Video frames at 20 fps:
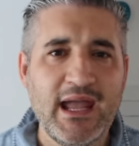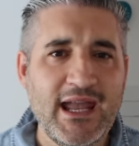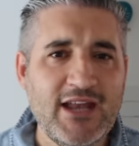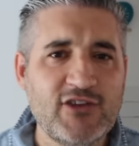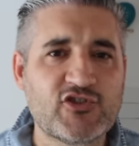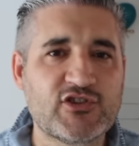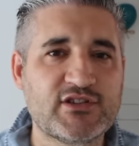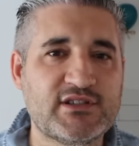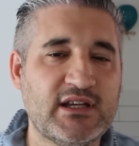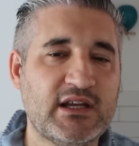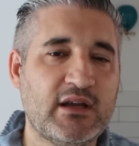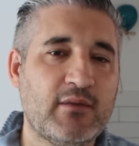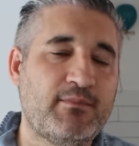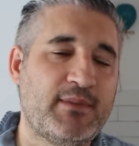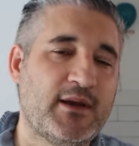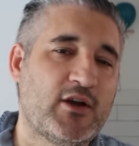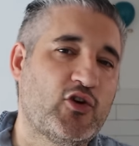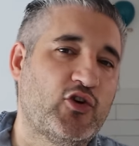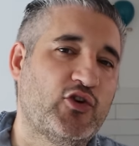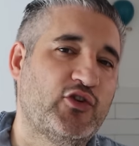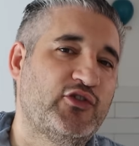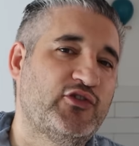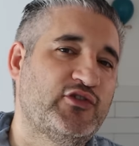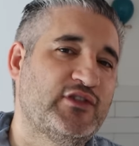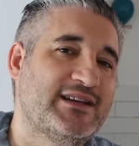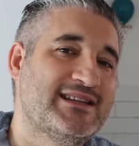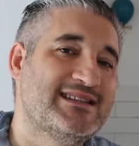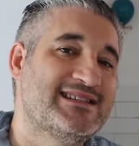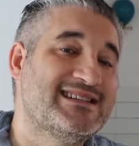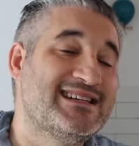Interesting
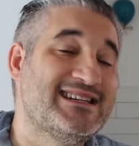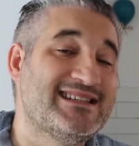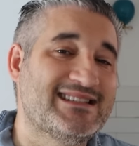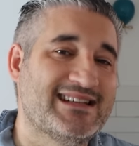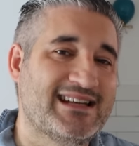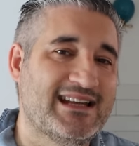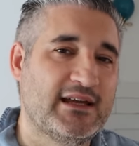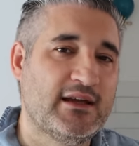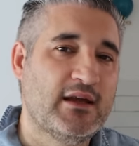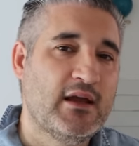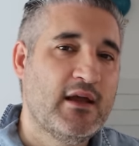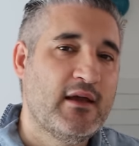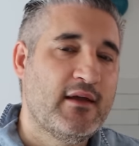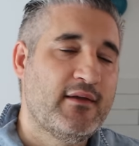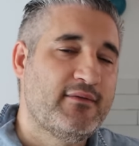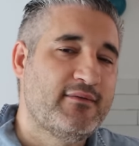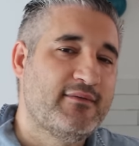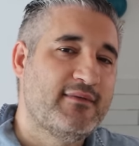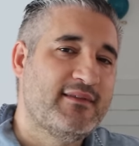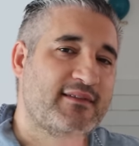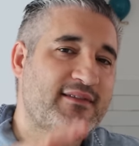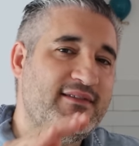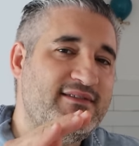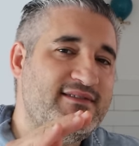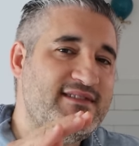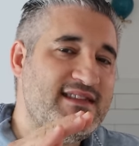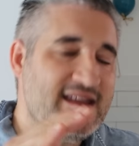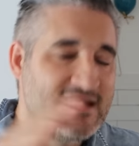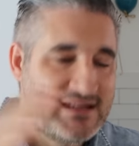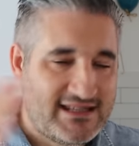because in Sicily,
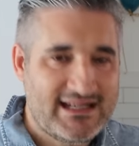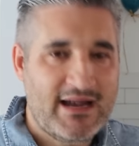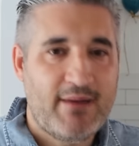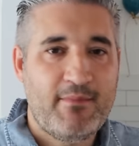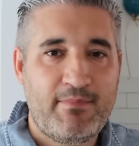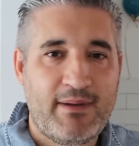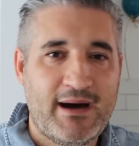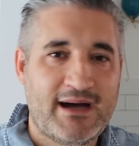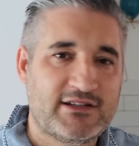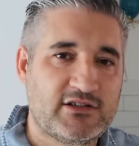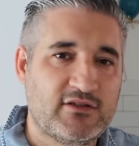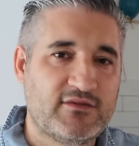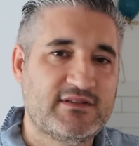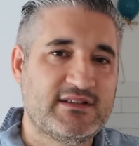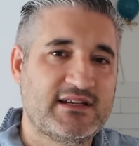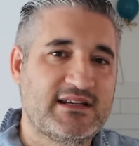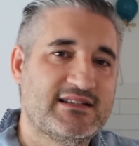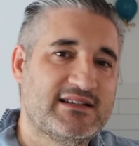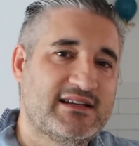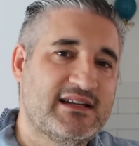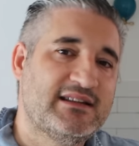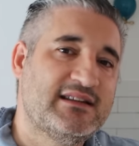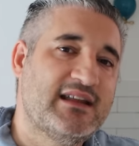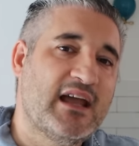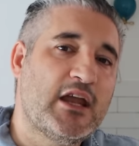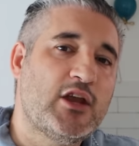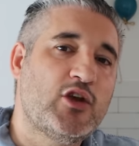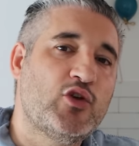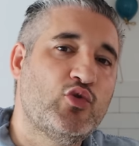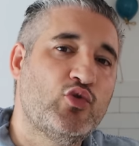in some parts of Sicily,
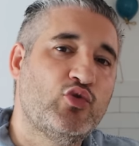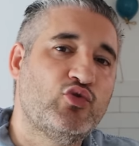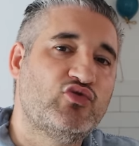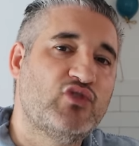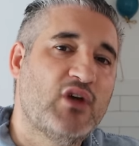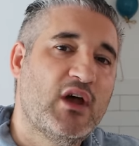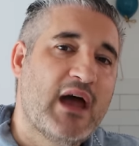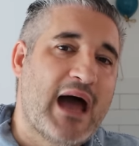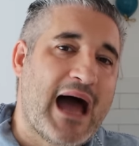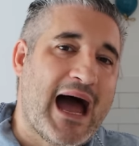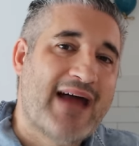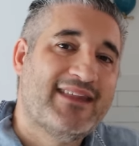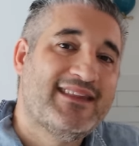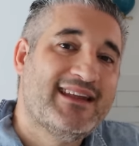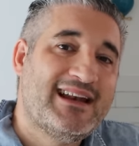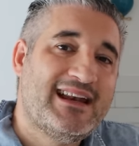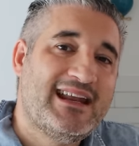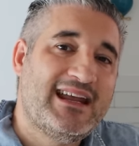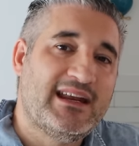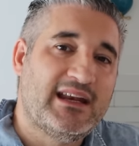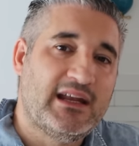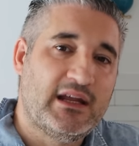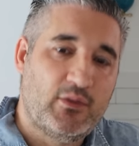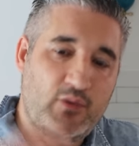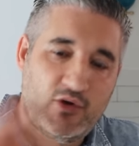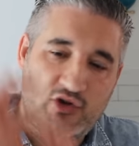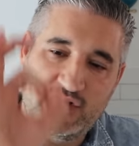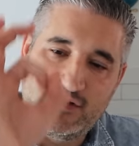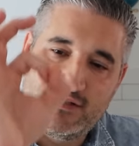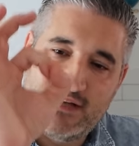they use anellini,
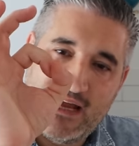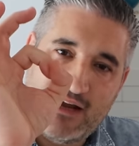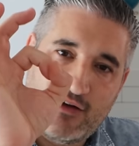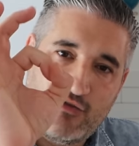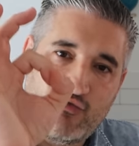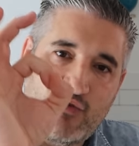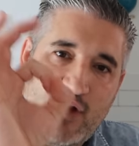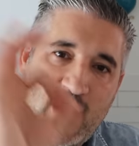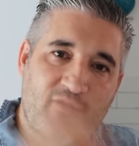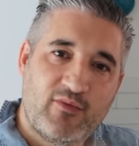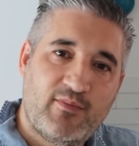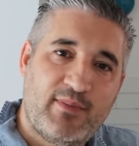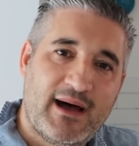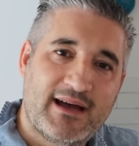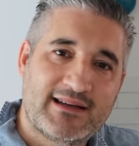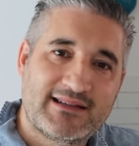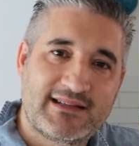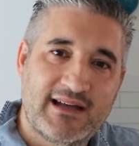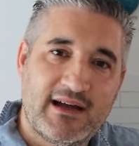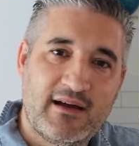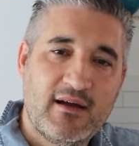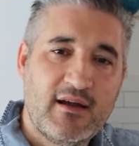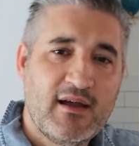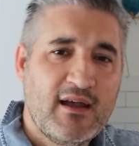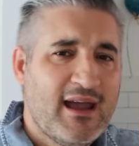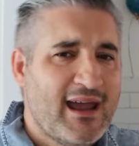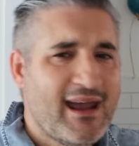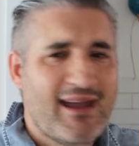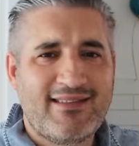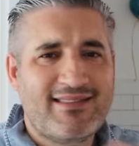which is like a round pasta.
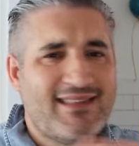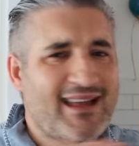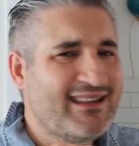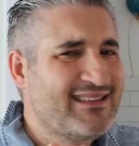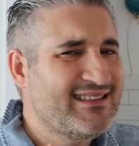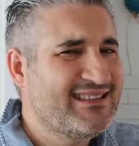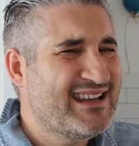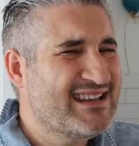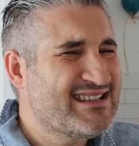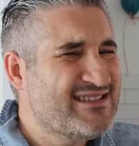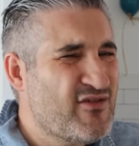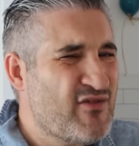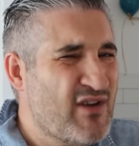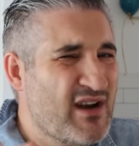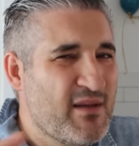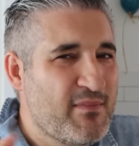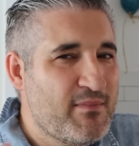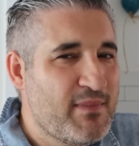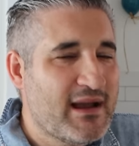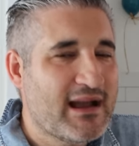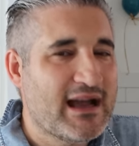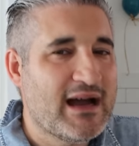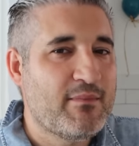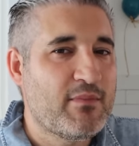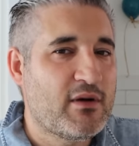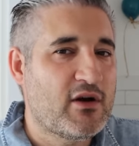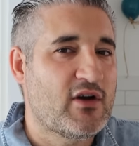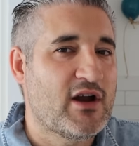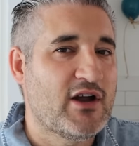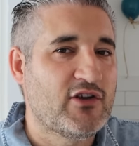And that doesn't really
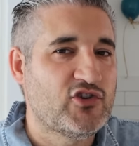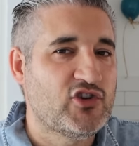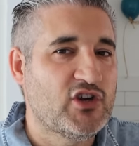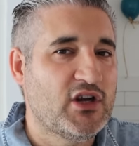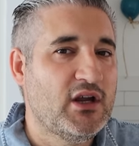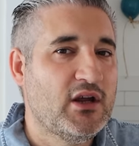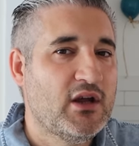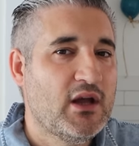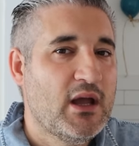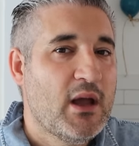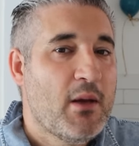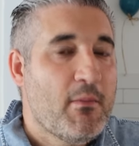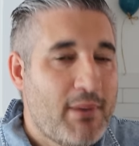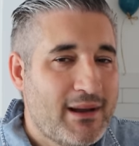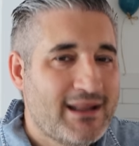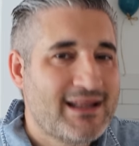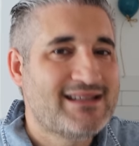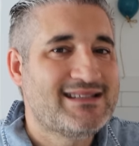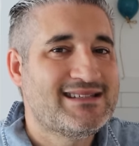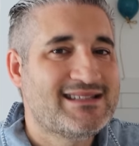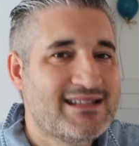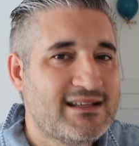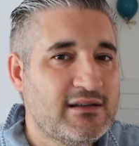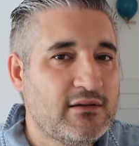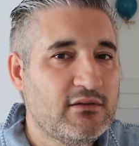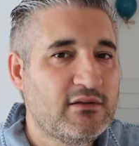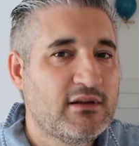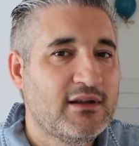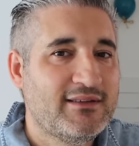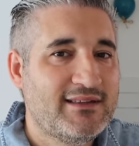become crunchy, but it's
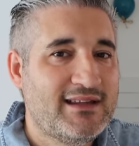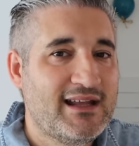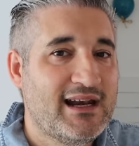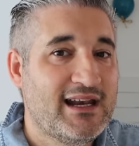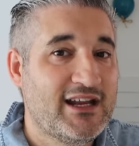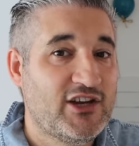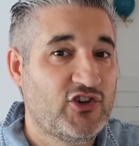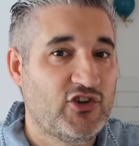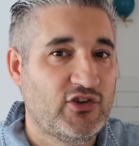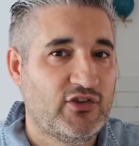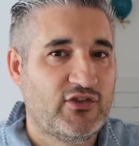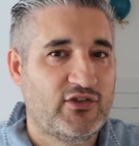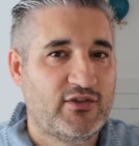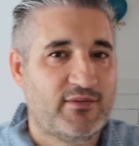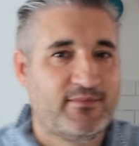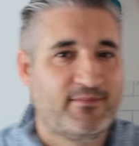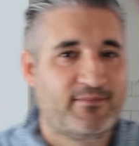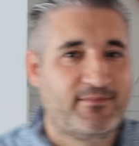still delicious.